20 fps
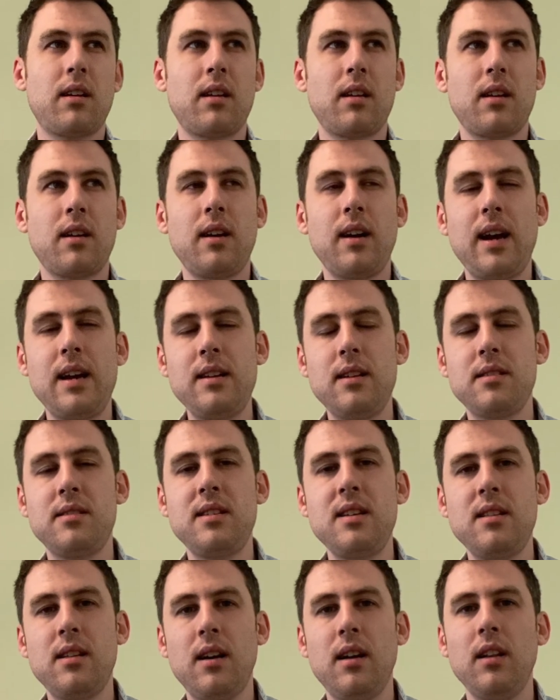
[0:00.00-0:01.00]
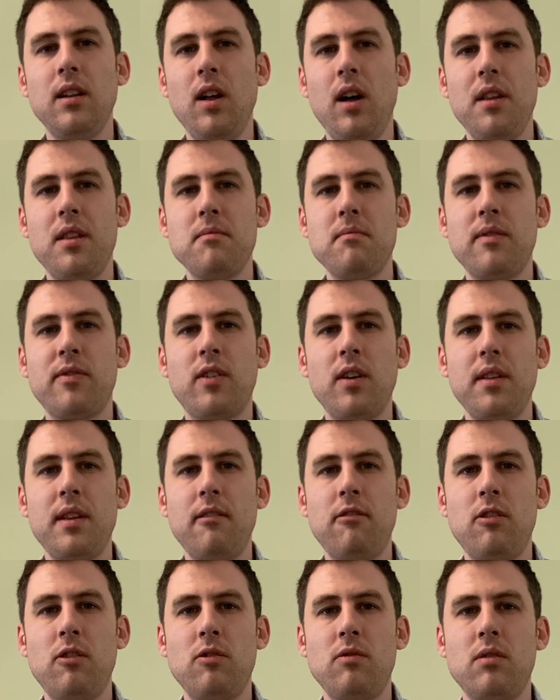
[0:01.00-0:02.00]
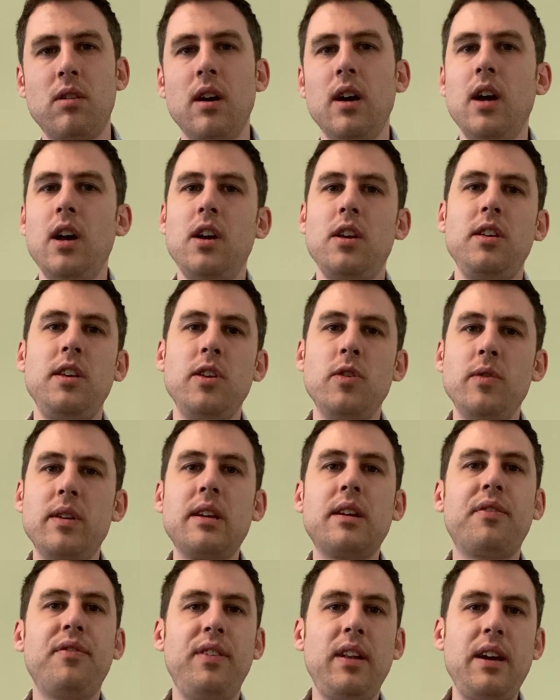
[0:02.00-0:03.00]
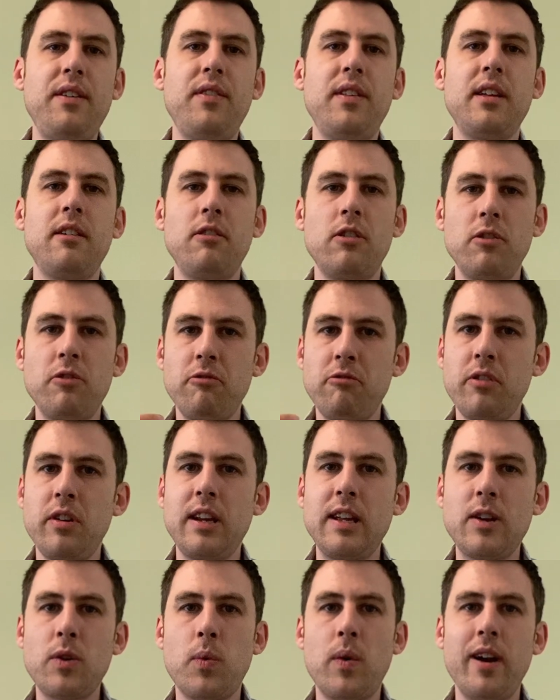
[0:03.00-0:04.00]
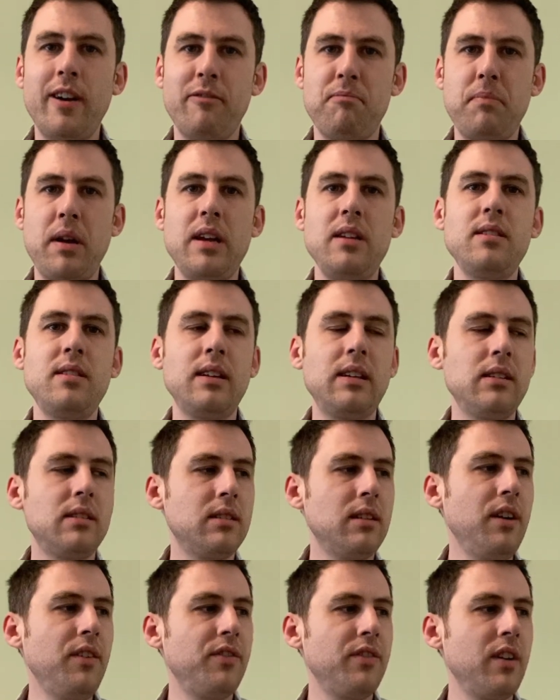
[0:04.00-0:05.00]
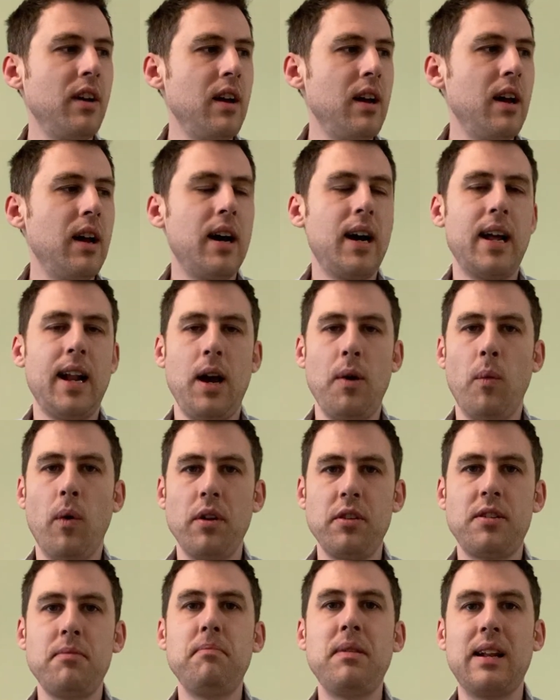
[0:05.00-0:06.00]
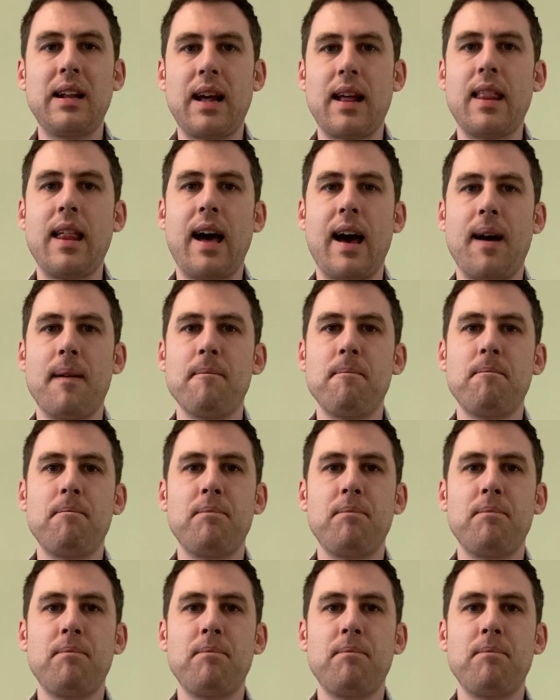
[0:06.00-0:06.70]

kind of see that a lot of them have got their own unique flavor, their own unique way of painting stuff, and I want to be like that.